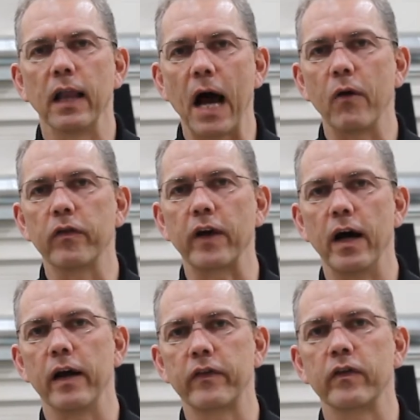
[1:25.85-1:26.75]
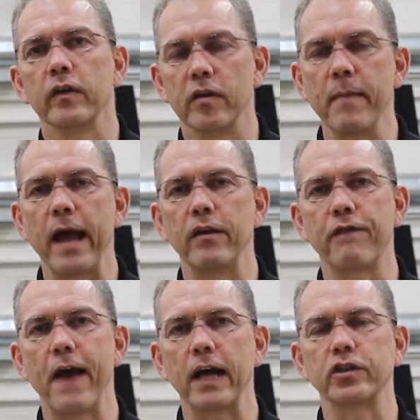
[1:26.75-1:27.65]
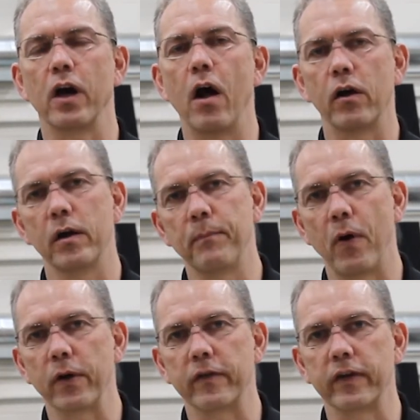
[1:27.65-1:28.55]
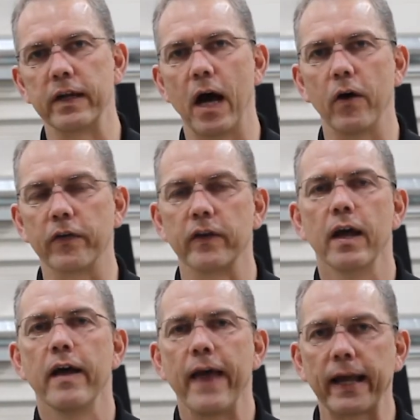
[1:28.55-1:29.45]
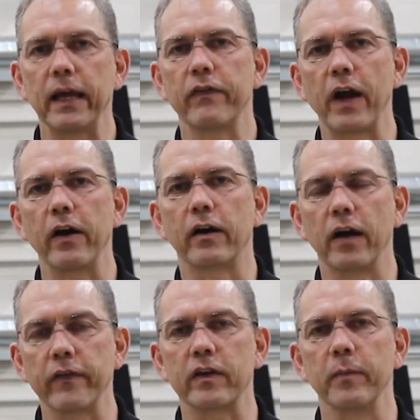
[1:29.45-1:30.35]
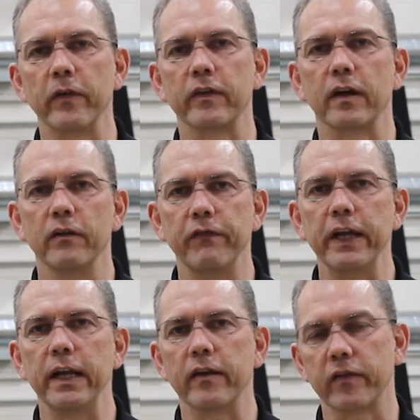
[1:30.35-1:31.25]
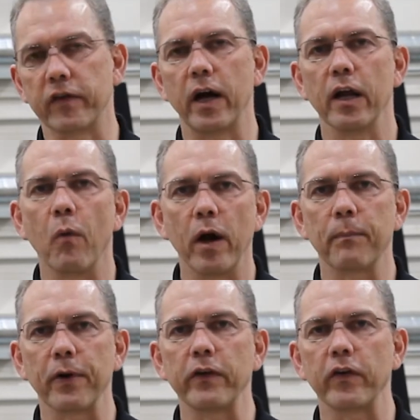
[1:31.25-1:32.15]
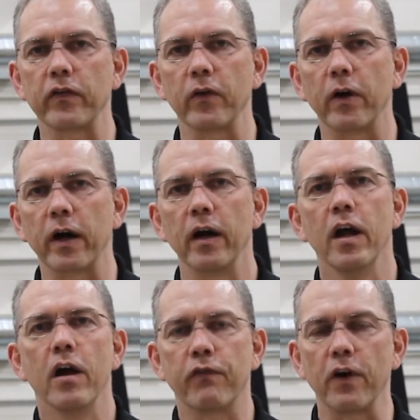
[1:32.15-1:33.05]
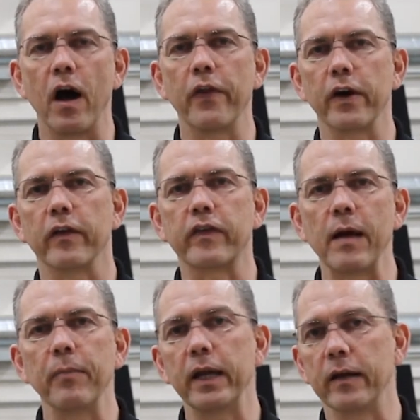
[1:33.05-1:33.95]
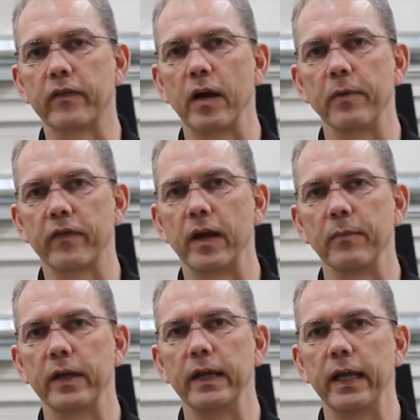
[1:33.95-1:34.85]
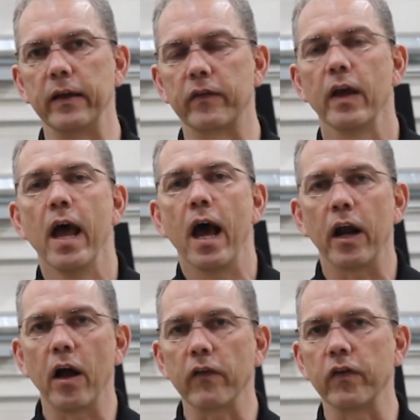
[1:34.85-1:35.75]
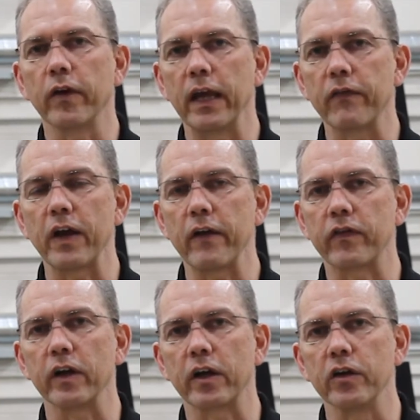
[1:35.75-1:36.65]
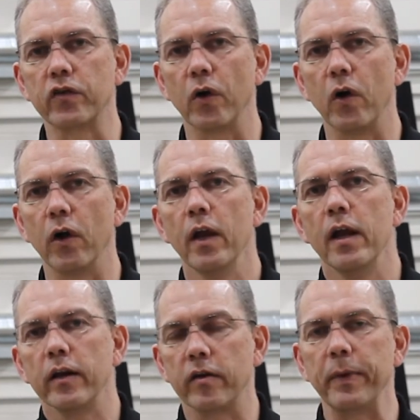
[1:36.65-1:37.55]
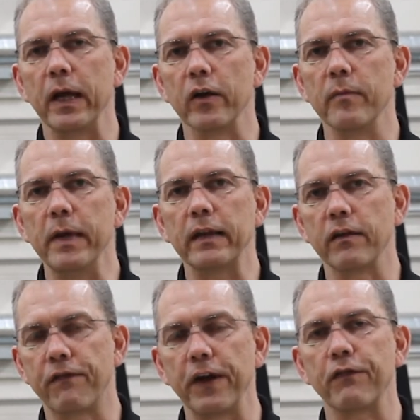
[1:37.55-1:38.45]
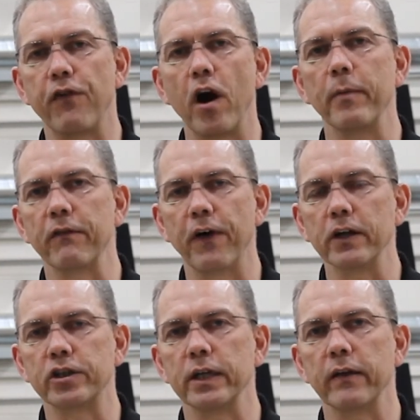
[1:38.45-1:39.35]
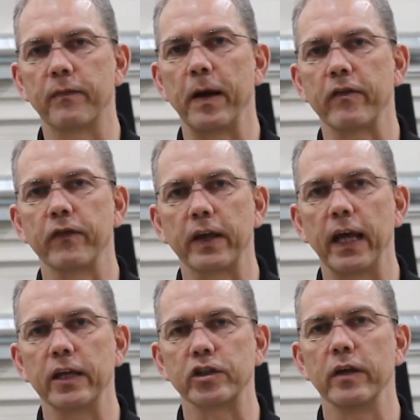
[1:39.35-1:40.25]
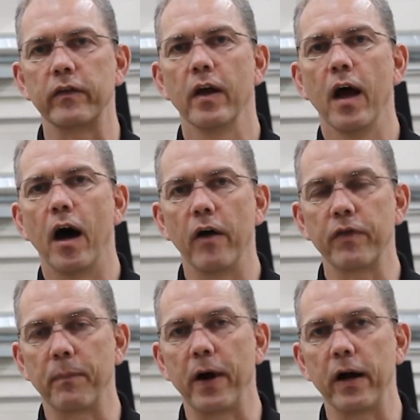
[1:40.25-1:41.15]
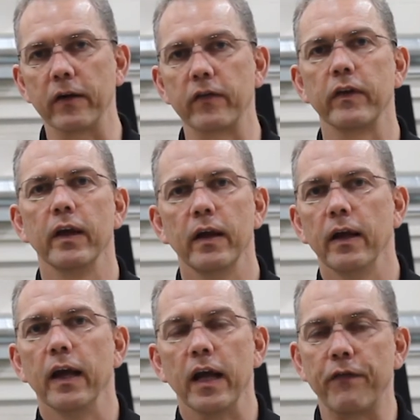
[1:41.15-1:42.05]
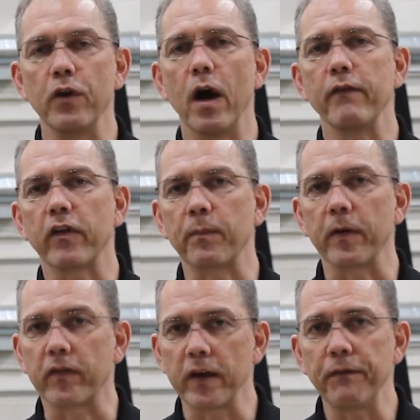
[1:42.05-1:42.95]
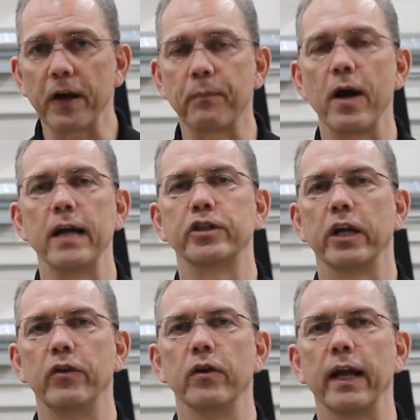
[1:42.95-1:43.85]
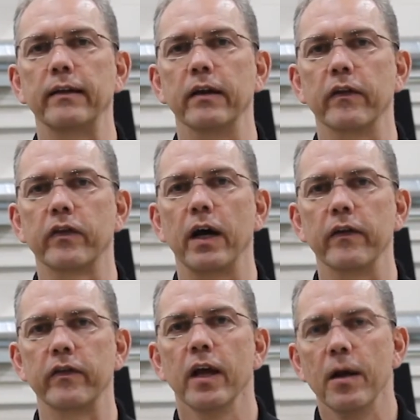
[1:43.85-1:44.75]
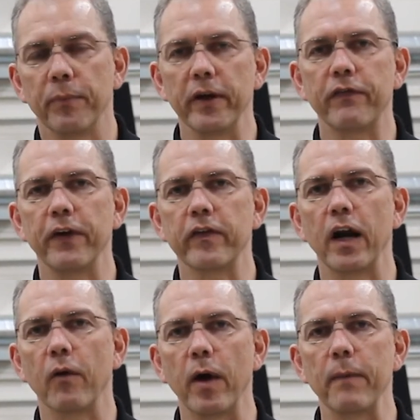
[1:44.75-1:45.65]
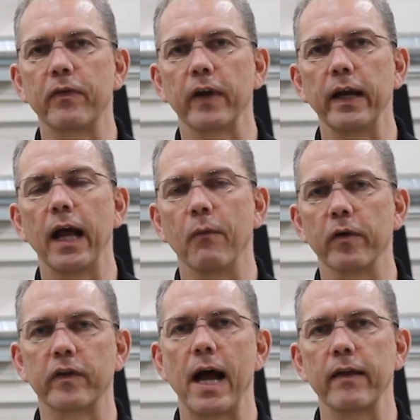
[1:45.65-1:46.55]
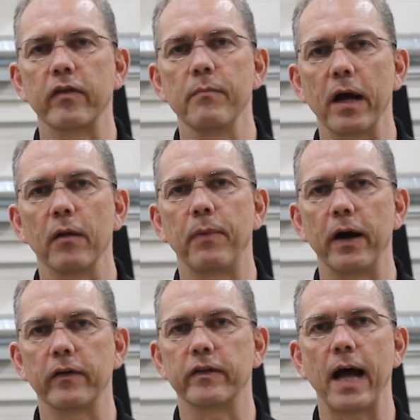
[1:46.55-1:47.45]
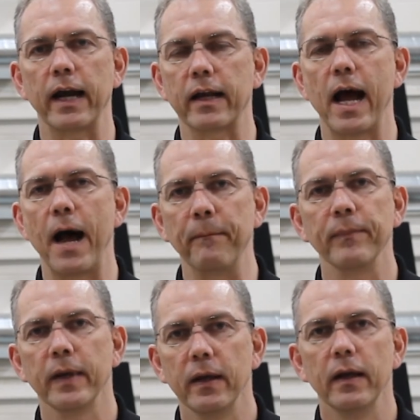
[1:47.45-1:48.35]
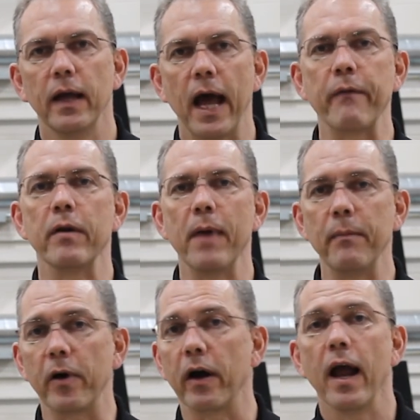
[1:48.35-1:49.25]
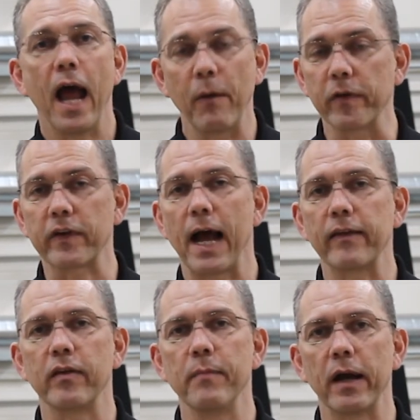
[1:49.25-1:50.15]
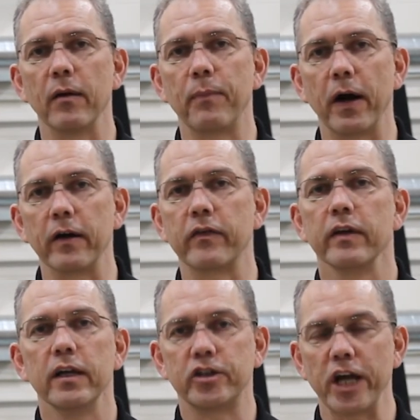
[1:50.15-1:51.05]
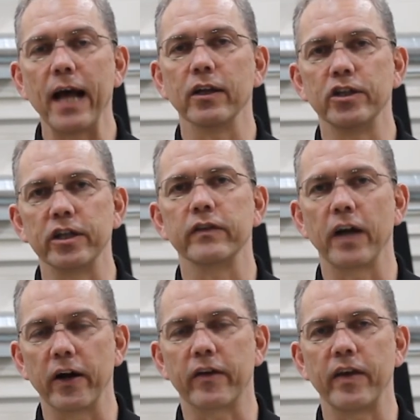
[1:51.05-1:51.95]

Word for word: allows us to manufacture all components in-house. That gives our customers the convenience of cutting one purchase order for all their assembly and sub-assembly needs. It also gives us the control to be able to meet the fit, form, and function specifications of the parts. If you have a specific project you'd like to discuss, please visit our website at wisconsinmetalparts.com. And remember, at Wisconsin Metal Parts, challenges are